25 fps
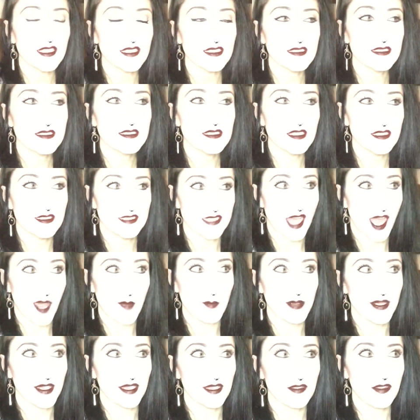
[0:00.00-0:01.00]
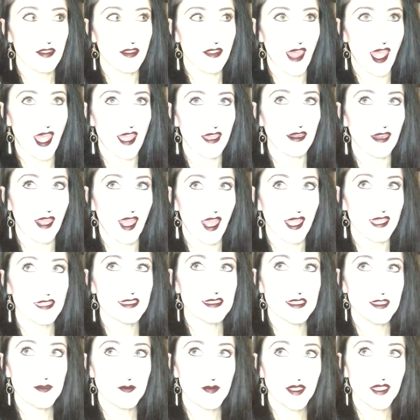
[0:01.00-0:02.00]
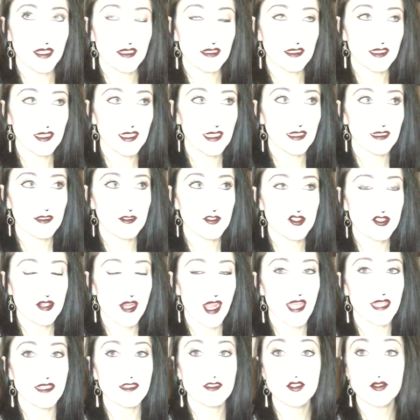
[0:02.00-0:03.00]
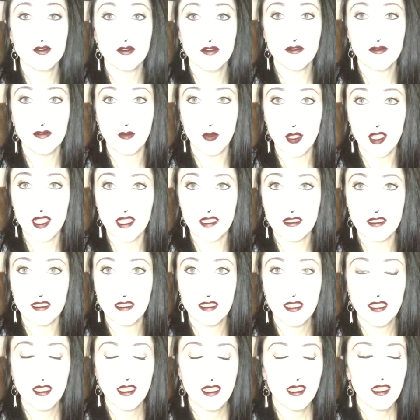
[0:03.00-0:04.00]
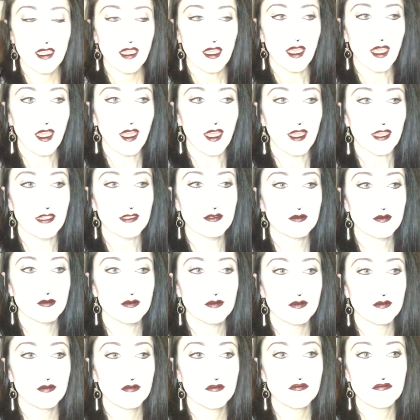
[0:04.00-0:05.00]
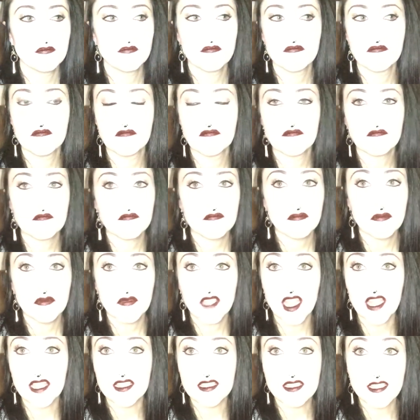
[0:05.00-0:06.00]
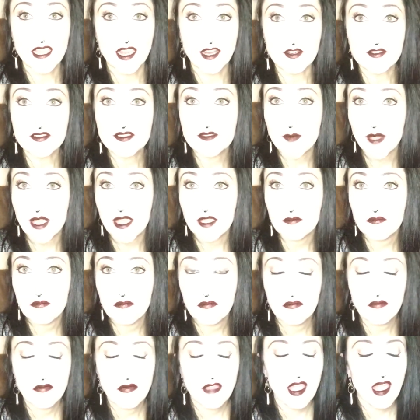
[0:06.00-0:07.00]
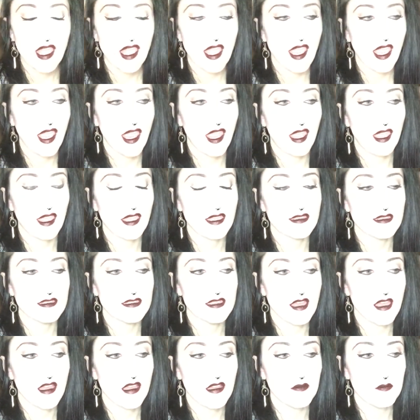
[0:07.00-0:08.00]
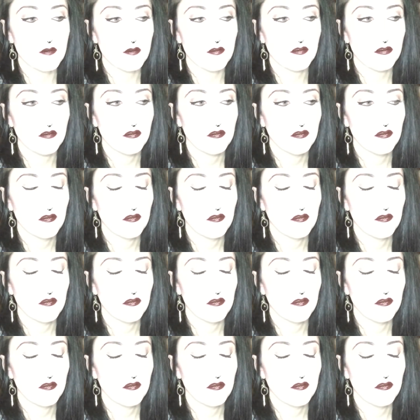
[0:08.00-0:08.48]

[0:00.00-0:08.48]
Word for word: is a topic that I typically try to avoid. Um, it scares me. And, um,